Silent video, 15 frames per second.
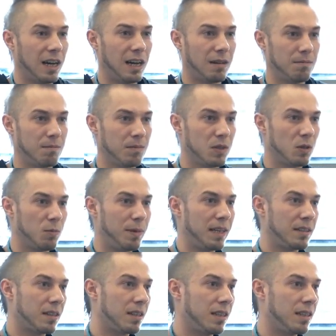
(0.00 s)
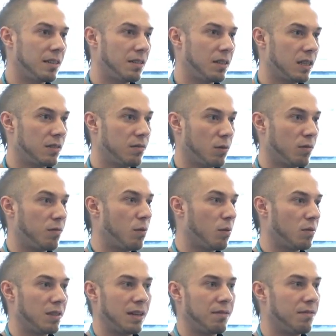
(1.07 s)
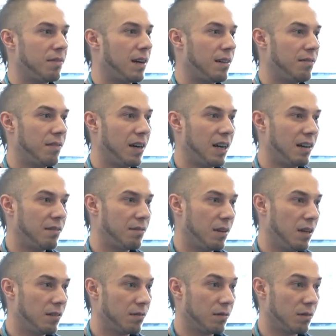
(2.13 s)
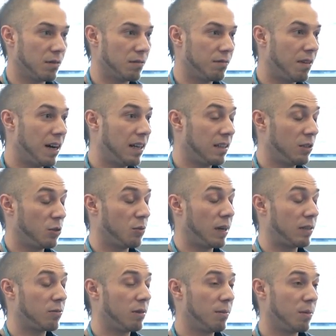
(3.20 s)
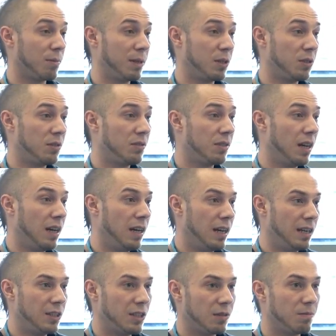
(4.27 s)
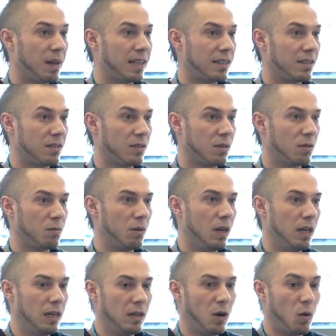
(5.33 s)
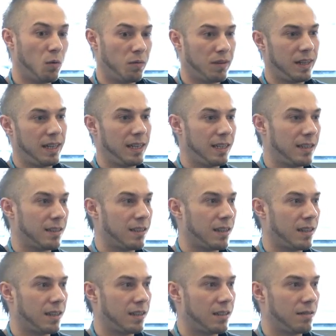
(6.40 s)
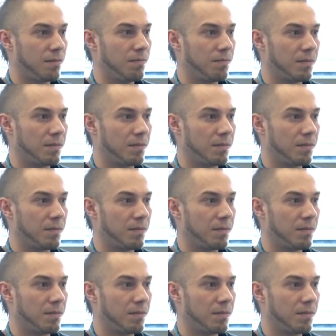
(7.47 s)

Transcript: Um, so basically six four four seven five five for file and directory permissions just makes it so only uh,